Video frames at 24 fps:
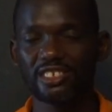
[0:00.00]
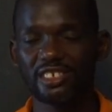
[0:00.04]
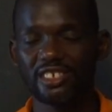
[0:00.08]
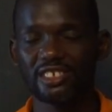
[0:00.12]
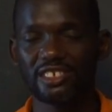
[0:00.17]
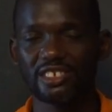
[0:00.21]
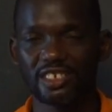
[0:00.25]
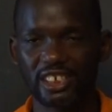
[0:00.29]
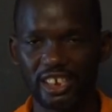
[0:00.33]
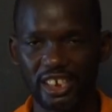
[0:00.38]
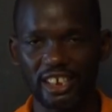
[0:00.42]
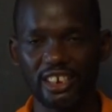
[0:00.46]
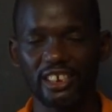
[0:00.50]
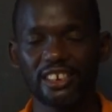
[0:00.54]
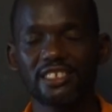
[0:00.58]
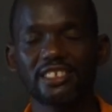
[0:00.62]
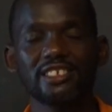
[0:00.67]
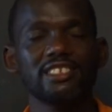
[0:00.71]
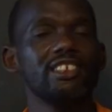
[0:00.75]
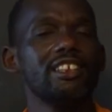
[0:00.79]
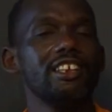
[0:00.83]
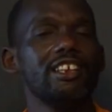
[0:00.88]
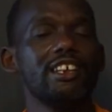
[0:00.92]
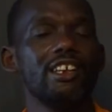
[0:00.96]

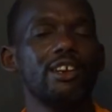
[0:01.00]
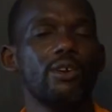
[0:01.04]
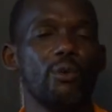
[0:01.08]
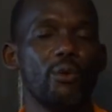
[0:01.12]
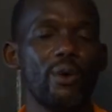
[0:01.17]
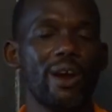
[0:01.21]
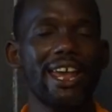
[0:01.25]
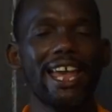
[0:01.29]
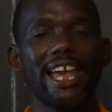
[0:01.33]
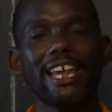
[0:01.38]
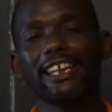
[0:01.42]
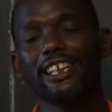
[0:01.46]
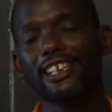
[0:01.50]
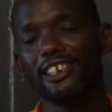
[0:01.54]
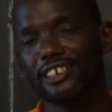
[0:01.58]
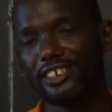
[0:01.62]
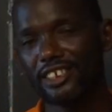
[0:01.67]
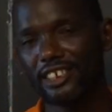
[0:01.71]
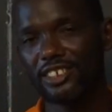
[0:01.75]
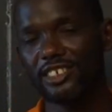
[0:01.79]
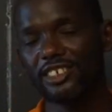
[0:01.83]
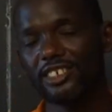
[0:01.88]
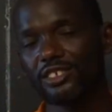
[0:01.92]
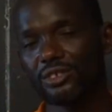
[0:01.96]
skills where I can
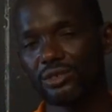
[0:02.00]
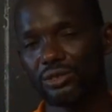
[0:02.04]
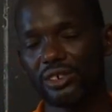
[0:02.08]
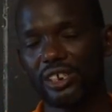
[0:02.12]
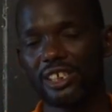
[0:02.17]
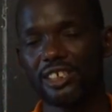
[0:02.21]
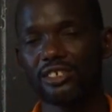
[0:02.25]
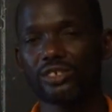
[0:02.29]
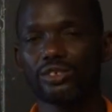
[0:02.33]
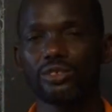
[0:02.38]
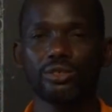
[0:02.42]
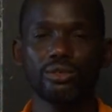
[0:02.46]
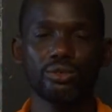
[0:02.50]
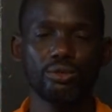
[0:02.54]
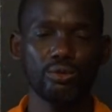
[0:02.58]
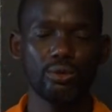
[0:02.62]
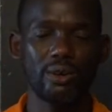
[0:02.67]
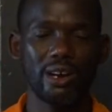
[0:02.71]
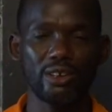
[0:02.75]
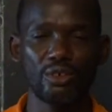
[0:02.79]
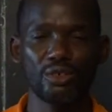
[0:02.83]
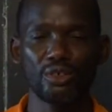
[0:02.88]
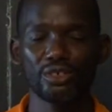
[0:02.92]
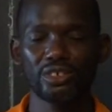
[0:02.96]
teach students who
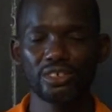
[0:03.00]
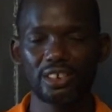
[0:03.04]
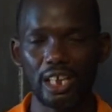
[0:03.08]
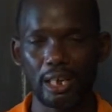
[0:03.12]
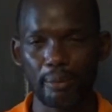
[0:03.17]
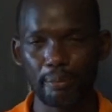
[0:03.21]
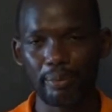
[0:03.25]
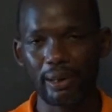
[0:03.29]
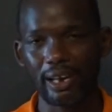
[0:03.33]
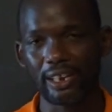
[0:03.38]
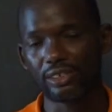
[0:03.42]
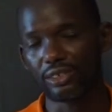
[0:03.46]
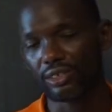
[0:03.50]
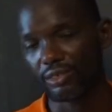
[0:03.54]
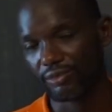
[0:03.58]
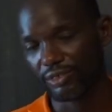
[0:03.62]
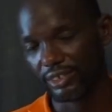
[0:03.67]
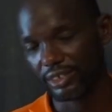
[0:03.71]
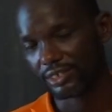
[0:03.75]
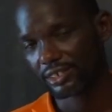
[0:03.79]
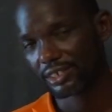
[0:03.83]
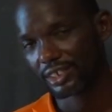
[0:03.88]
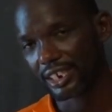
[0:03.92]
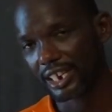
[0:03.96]
are not a part of
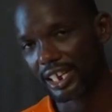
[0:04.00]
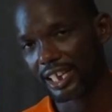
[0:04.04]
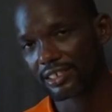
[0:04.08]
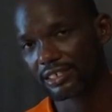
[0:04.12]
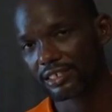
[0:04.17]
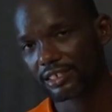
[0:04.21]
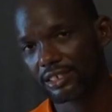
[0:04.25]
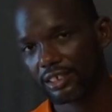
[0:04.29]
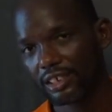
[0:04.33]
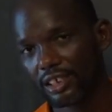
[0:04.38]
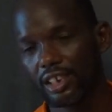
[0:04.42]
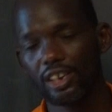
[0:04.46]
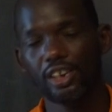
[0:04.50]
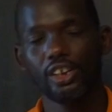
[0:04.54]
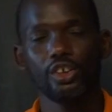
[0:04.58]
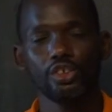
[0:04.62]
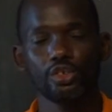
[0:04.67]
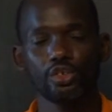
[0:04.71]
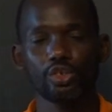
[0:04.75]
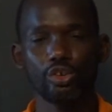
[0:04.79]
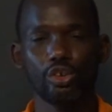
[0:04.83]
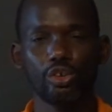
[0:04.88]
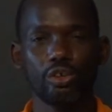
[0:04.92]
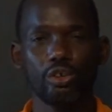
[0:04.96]
this class.
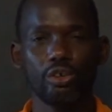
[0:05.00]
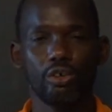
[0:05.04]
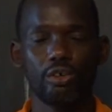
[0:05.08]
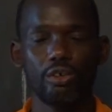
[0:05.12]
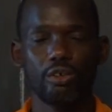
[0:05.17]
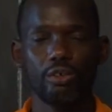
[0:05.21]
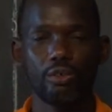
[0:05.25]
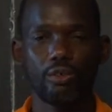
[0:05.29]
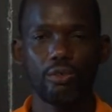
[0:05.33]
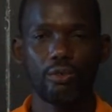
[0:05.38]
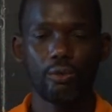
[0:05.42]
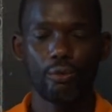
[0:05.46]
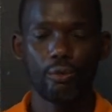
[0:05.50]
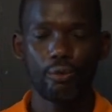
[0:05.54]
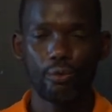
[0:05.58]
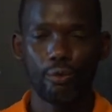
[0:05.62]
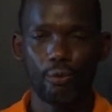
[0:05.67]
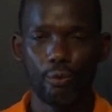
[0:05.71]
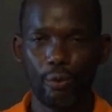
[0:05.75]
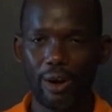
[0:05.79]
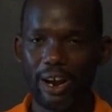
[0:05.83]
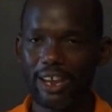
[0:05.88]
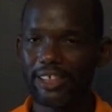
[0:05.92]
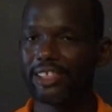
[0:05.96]
So
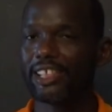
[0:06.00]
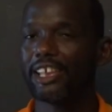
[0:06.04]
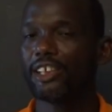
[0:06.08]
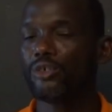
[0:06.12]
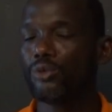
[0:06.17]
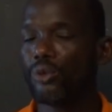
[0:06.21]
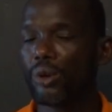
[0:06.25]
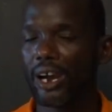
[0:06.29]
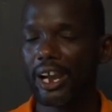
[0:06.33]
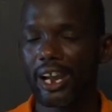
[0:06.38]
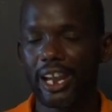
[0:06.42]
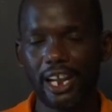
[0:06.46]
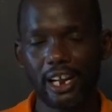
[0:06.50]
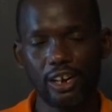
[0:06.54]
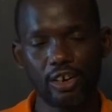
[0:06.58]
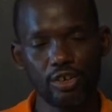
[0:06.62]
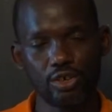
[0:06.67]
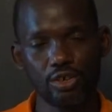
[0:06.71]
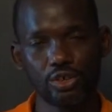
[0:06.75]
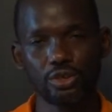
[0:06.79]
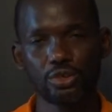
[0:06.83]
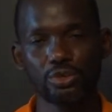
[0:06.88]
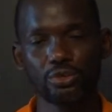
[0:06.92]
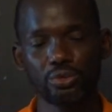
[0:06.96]
whether you are a
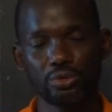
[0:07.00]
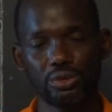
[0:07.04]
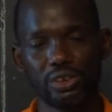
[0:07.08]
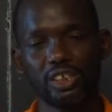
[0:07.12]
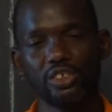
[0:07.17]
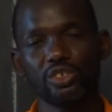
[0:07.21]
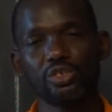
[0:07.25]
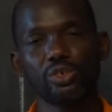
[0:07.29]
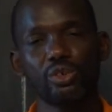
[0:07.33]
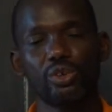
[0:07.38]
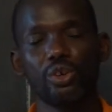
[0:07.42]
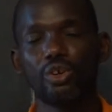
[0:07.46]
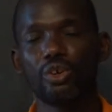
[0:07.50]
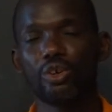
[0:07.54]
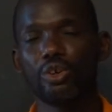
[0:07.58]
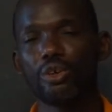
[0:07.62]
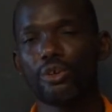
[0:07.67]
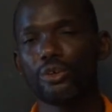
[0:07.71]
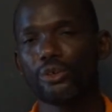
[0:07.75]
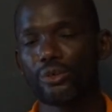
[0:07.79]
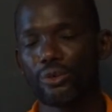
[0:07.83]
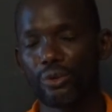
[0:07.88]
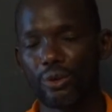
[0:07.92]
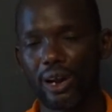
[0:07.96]
local student
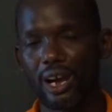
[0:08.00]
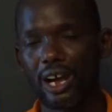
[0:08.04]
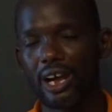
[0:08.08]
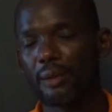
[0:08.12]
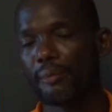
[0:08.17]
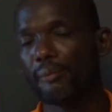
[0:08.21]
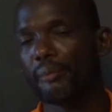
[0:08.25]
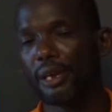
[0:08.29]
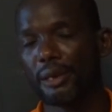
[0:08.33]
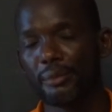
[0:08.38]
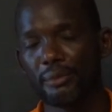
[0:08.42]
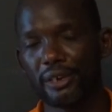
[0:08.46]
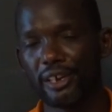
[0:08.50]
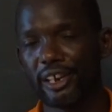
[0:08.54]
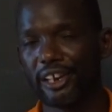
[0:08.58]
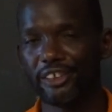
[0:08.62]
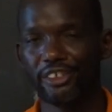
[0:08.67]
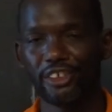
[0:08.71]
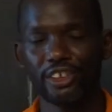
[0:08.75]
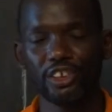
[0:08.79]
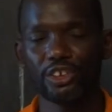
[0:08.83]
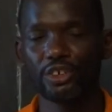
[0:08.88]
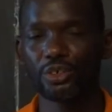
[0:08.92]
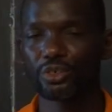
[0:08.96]
or you are maybe a
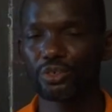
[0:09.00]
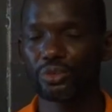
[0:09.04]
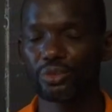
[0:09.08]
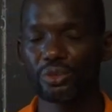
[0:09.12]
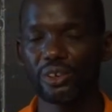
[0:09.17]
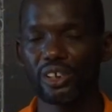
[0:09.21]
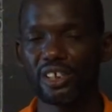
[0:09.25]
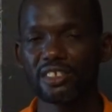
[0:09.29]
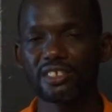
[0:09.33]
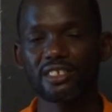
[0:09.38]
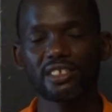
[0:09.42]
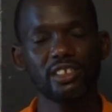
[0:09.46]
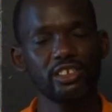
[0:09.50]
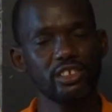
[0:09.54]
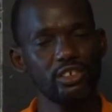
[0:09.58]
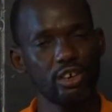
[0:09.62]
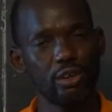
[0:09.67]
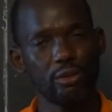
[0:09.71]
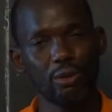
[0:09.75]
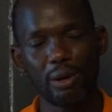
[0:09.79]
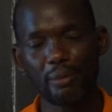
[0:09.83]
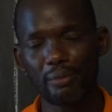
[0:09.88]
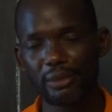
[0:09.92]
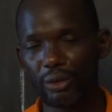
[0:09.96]
digital student, you are
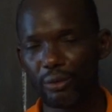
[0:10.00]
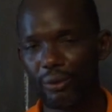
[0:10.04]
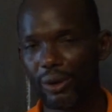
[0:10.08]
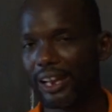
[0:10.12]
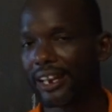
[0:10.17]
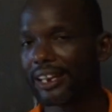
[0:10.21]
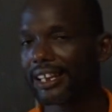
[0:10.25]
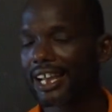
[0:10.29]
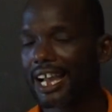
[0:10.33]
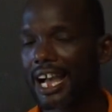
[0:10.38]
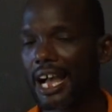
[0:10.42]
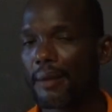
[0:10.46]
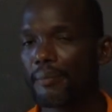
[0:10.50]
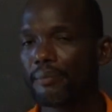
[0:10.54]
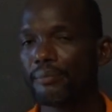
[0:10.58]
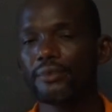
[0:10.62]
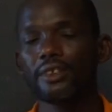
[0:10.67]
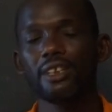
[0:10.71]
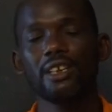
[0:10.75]
warmly welcome.